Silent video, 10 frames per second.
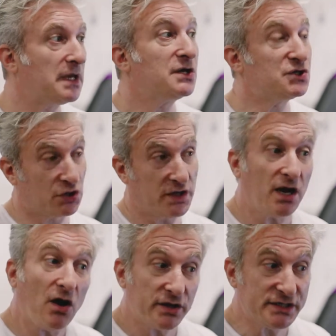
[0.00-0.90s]

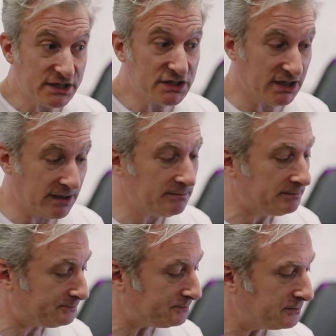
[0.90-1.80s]
sonic artist team.
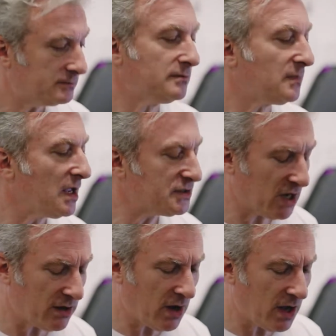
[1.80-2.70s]

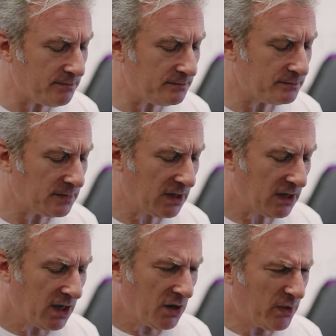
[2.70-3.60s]
So
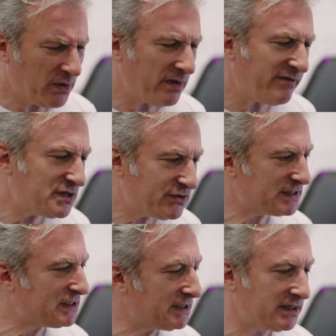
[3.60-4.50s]
we were
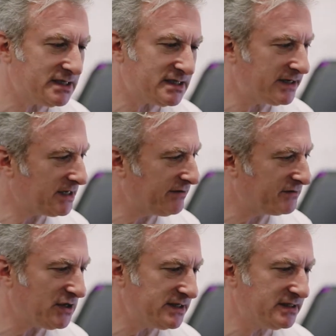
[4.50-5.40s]
interested in this idea
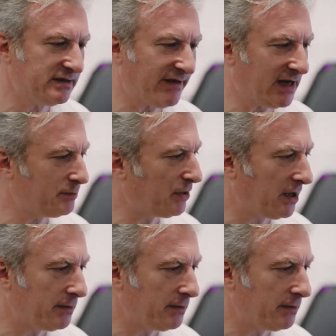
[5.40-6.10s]
of trying to develop